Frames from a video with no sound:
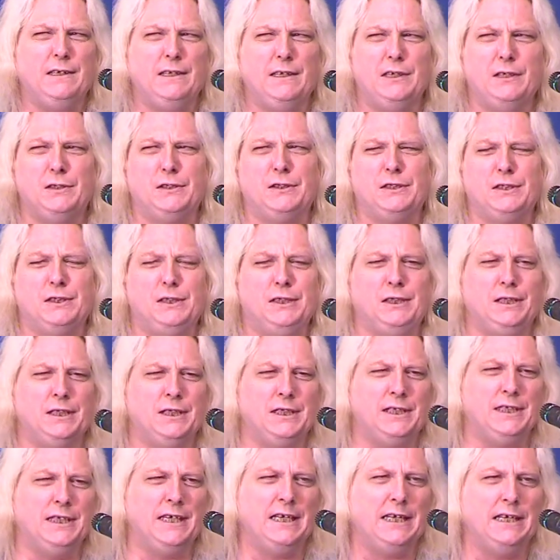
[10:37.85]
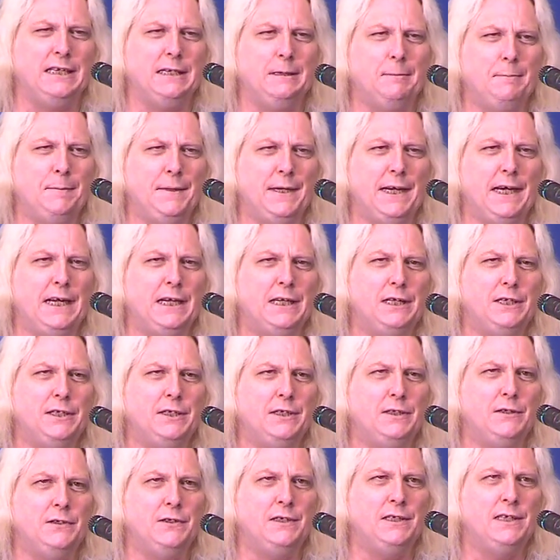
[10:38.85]
Those are Jesus said in the
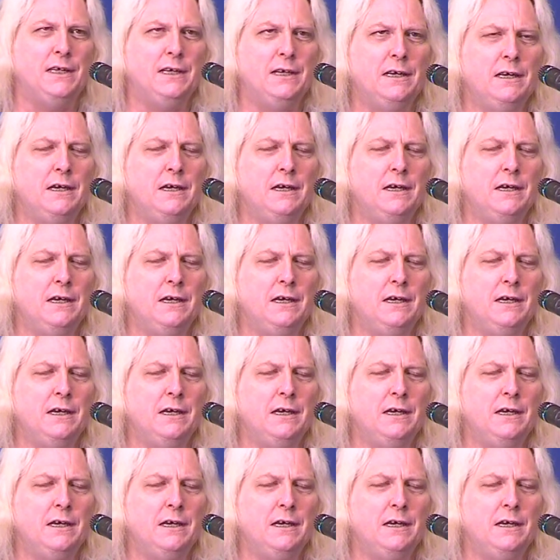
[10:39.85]
Beatitudes,